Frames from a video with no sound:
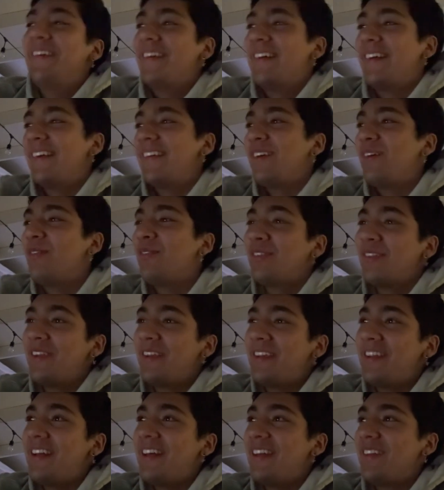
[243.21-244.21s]
Because I was
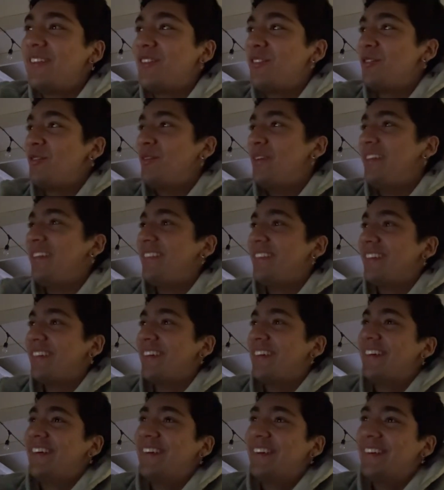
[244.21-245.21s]
looking at Street's,
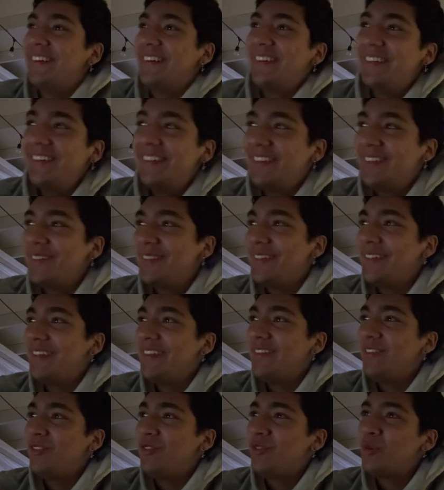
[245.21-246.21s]
uh,
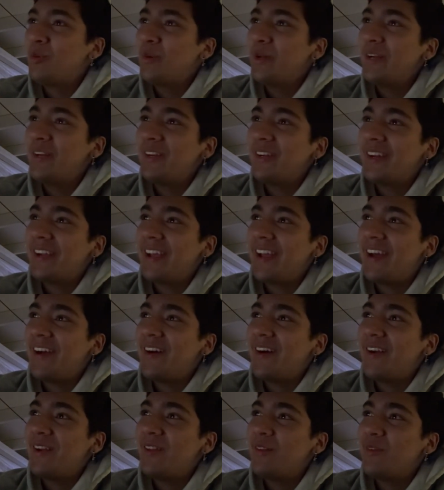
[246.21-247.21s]
his Twitter
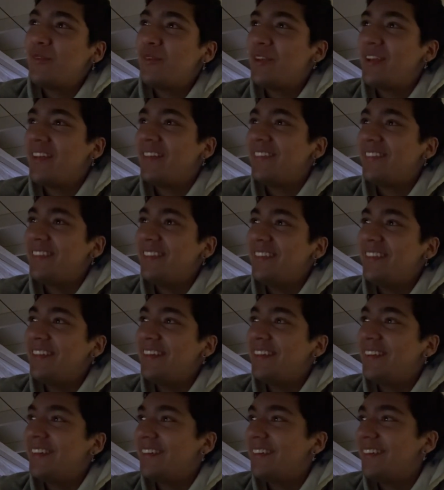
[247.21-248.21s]
account. I don't know if you guys seen
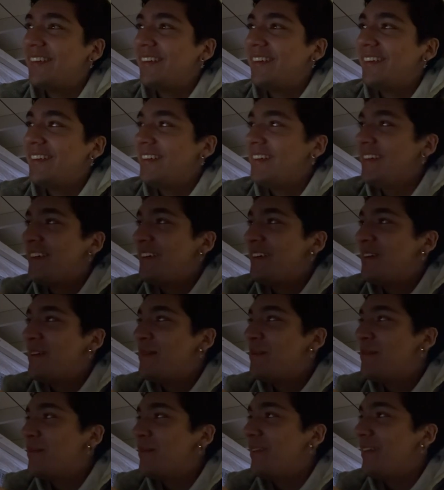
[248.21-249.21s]
that.
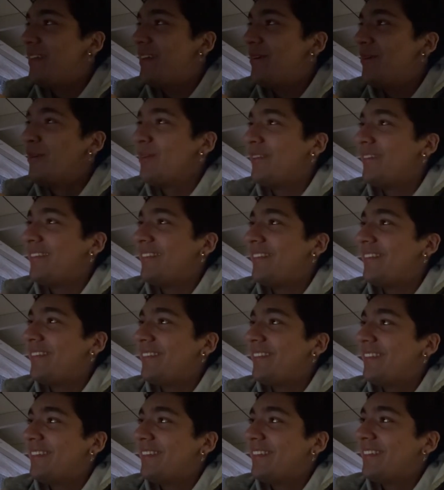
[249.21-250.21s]
But it was,
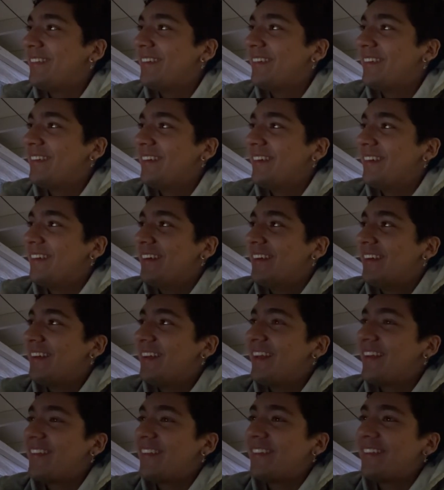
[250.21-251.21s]

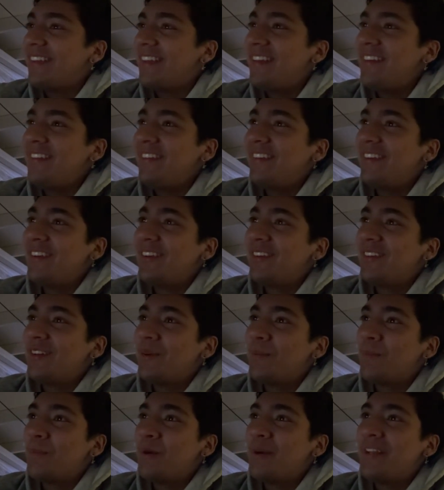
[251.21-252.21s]
like, the things they're, they're
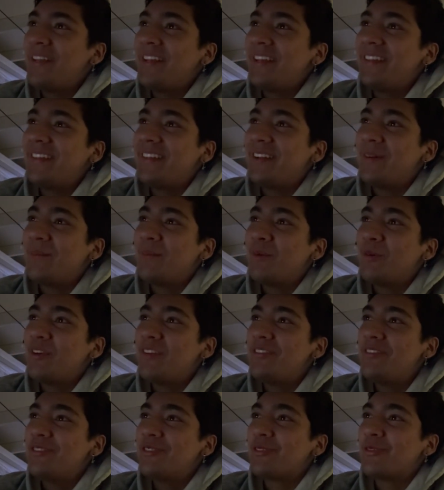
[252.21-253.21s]
putting in there, bro,
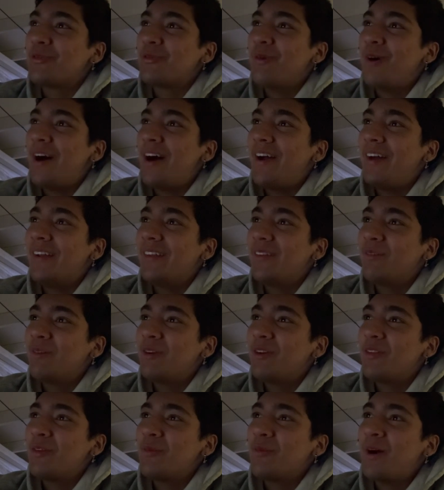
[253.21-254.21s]
it's just one
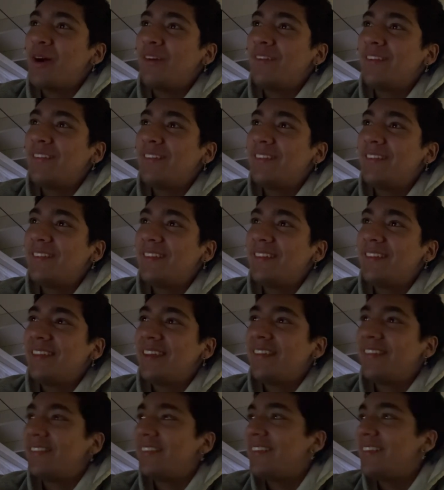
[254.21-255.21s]
of the wildest things
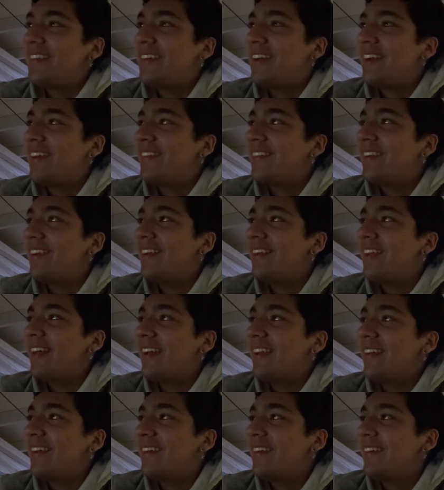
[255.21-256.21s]
I've seen, guys. They, like,